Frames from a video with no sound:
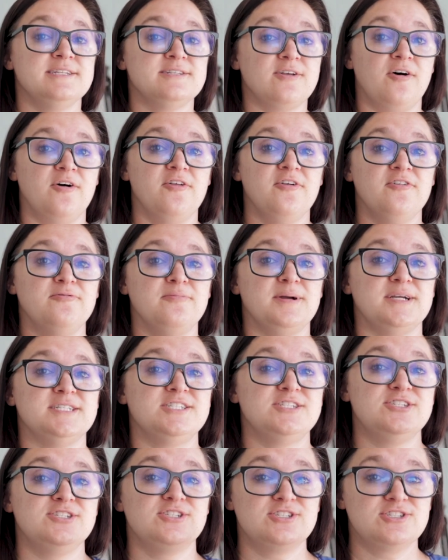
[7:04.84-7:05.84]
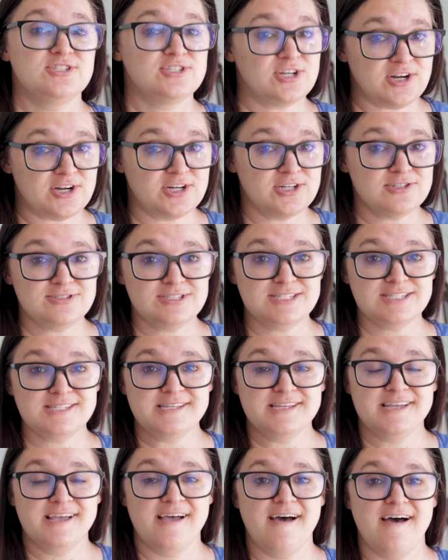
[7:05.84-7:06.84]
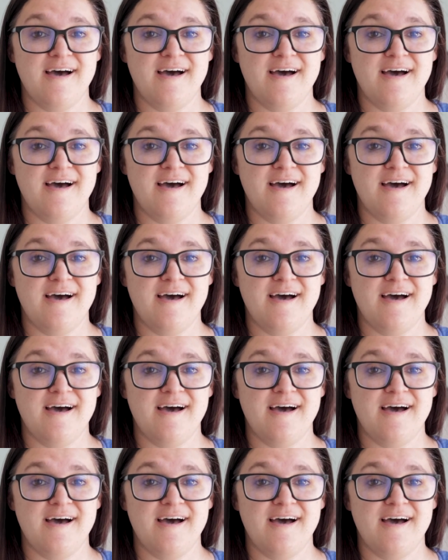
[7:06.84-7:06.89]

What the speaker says: is all of my starts.